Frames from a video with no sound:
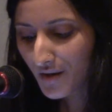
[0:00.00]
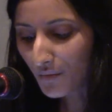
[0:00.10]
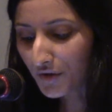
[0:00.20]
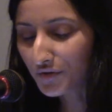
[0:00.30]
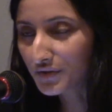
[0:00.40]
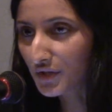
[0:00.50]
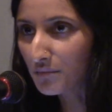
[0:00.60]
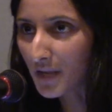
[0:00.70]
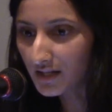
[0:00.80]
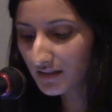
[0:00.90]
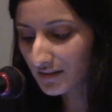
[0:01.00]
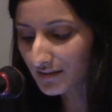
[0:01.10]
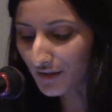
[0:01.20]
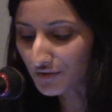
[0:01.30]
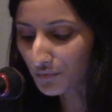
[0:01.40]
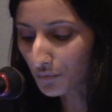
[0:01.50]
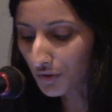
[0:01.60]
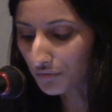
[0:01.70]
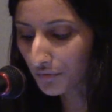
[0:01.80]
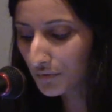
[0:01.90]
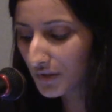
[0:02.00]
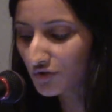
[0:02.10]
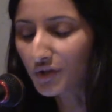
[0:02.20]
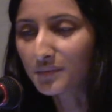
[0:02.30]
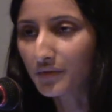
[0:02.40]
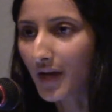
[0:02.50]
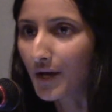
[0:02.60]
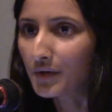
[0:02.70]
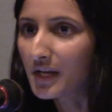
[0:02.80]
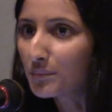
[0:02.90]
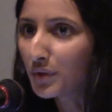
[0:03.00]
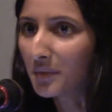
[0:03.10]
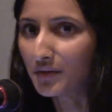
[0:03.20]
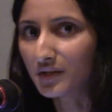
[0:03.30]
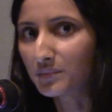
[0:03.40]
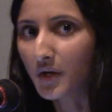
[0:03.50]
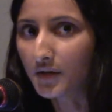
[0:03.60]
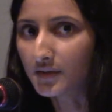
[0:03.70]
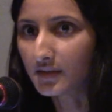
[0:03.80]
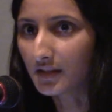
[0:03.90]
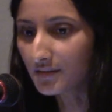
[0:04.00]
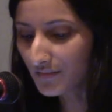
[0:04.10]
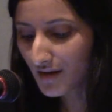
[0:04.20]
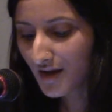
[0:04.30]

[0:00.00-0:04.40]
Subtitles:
While there are still many details to work through in terms of how to implement this policy,